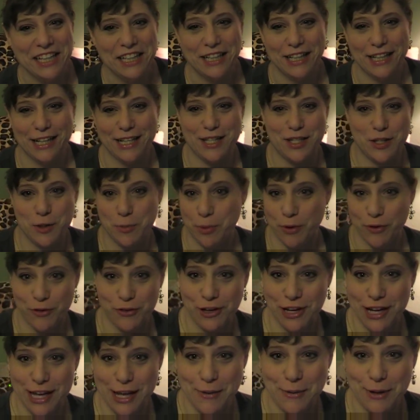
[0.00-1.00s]
It's super
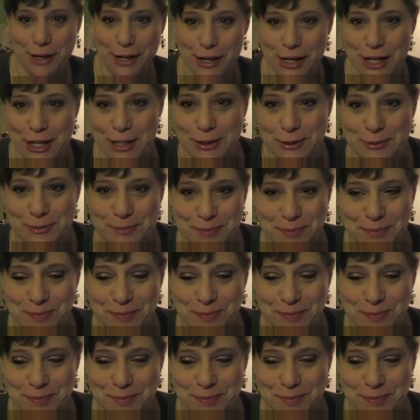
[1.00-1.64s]
freaky, one of you.